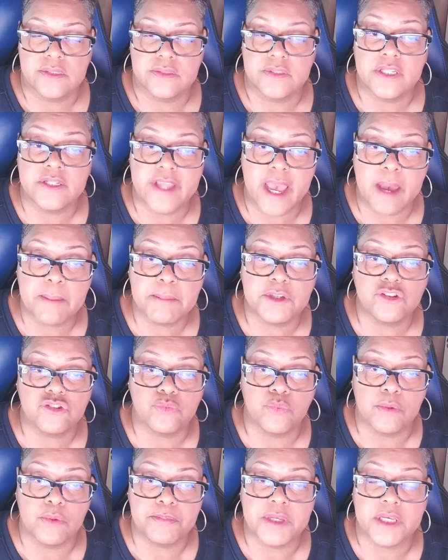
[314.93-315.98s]
the damage
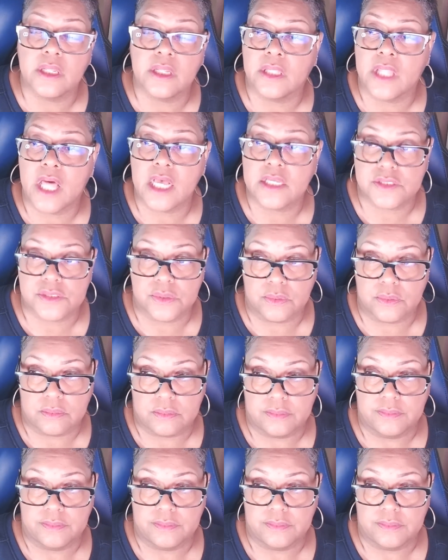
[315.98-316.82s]
would be colossal.